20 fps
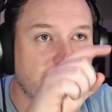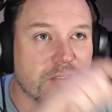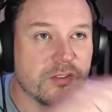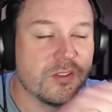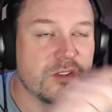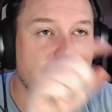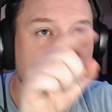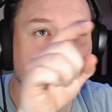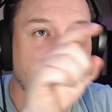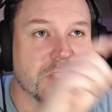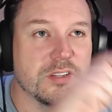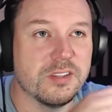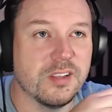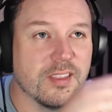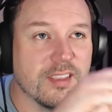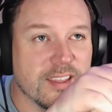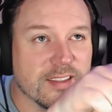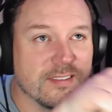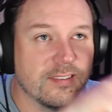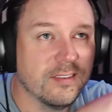It's too much
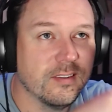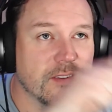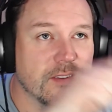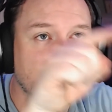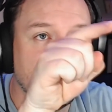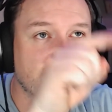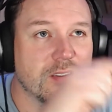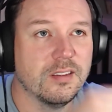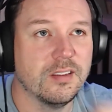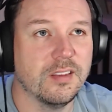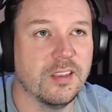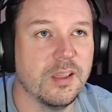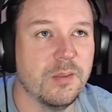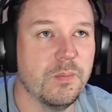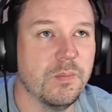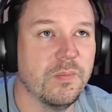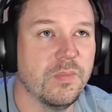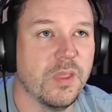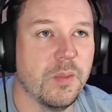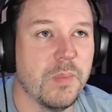of this.
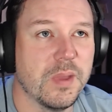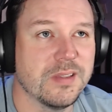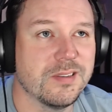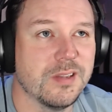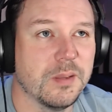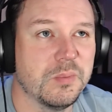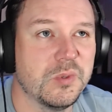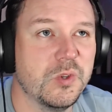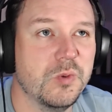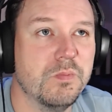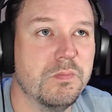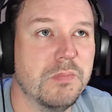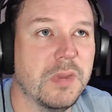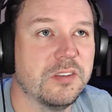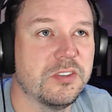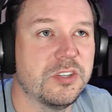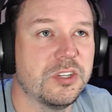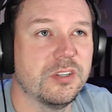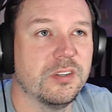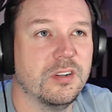They mess up too
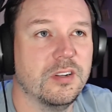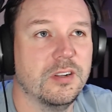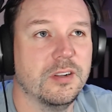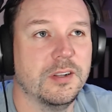much.